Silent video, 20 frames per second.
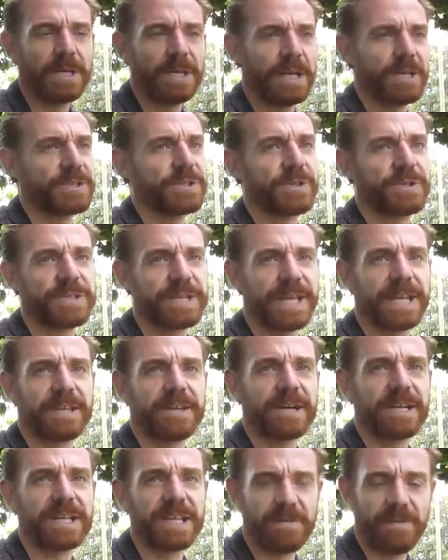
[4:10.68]
Now, it's not saying
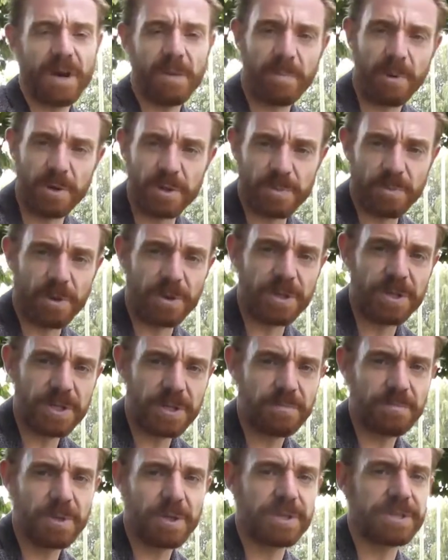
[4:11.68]
that I give up
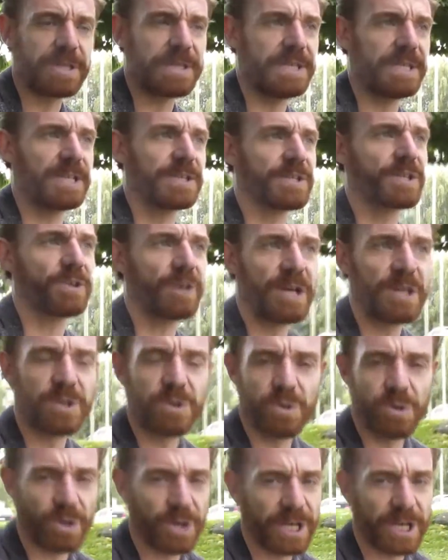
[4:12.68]
postmodernism, because I think it's a great
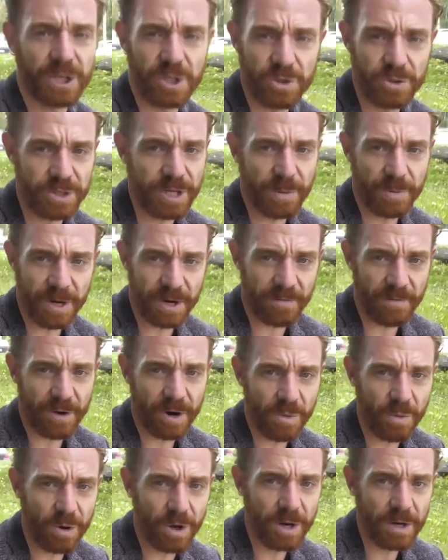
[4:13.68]
tool and I can use that
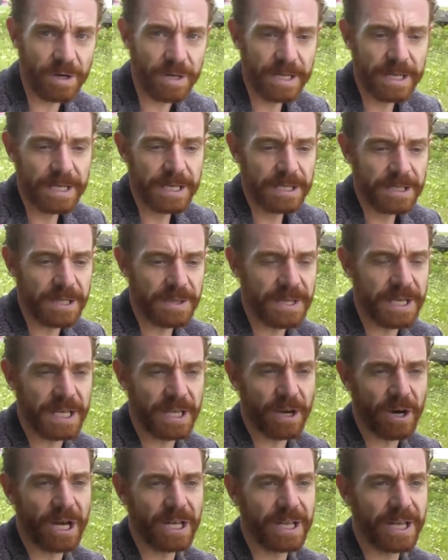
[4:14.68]
whenever I want. The
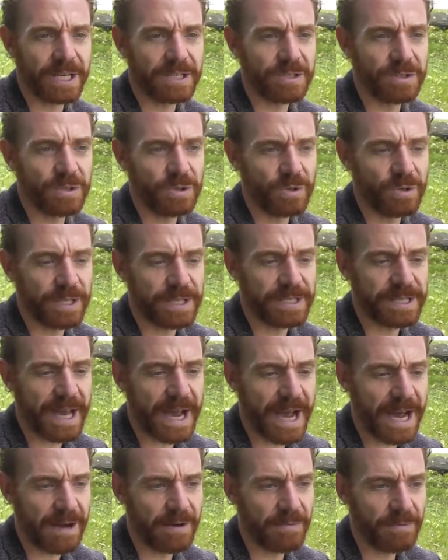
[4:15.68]
thing that I like to do is
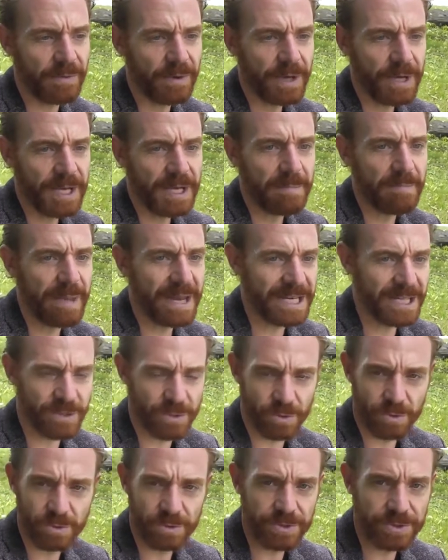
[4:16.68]
have many
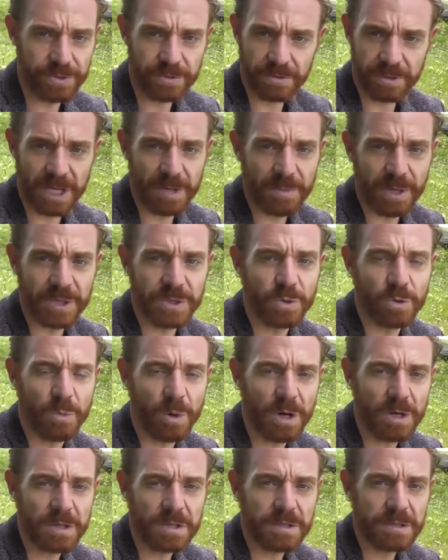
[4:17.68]
tools in my
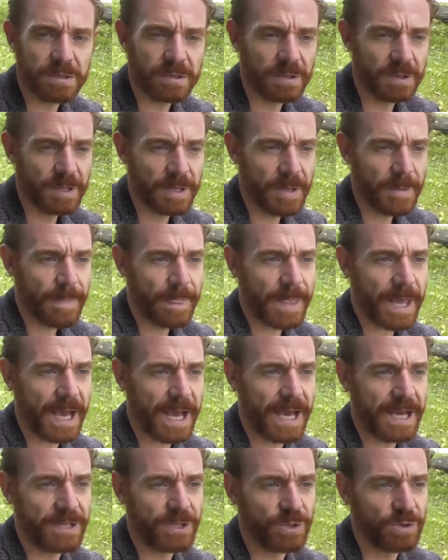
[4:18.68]
toolbox
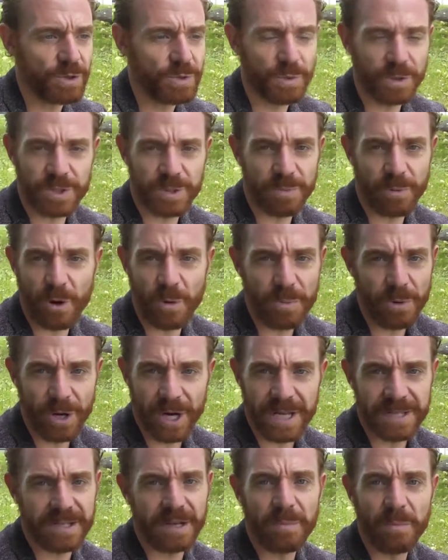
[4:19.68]
and use what's
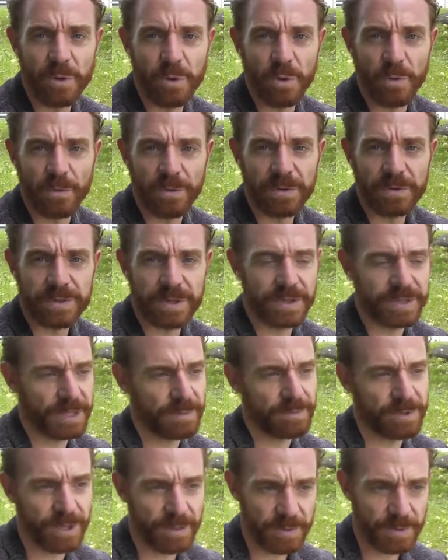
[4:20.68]
appropriate as I move. So
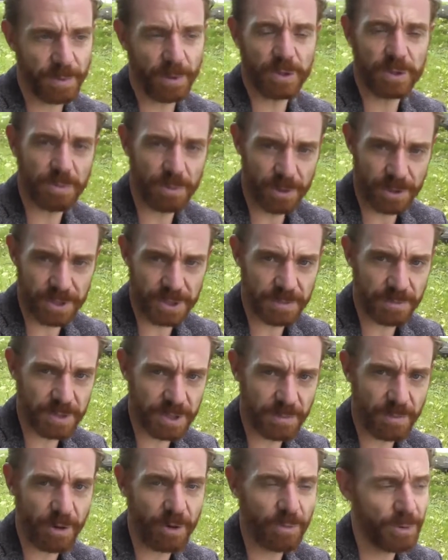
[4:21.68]
sometimes postmodernism
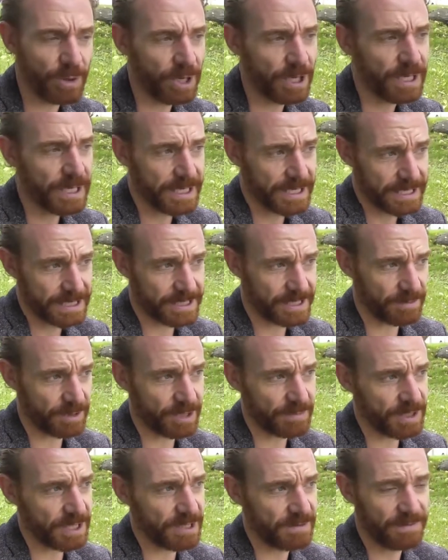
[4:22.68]
is appropriate,
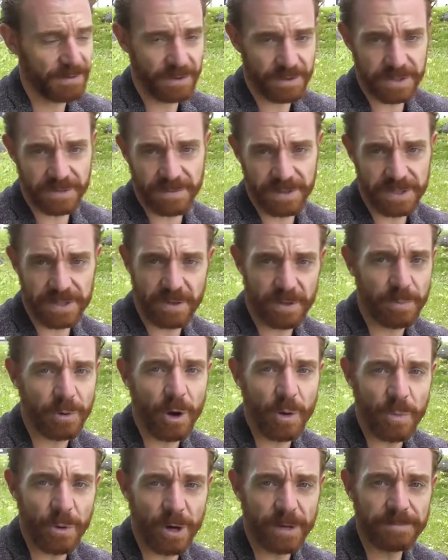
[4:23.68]
sometimes other philosophies are
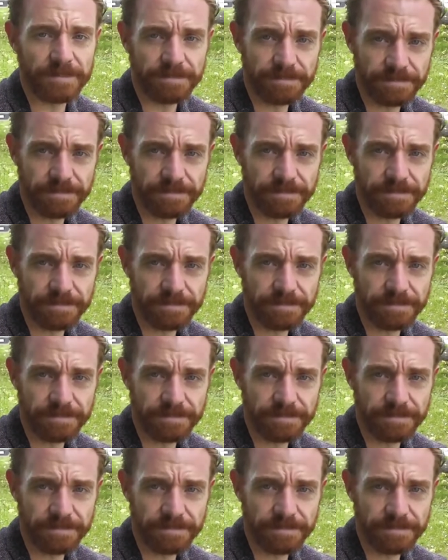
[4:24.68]
appropriate.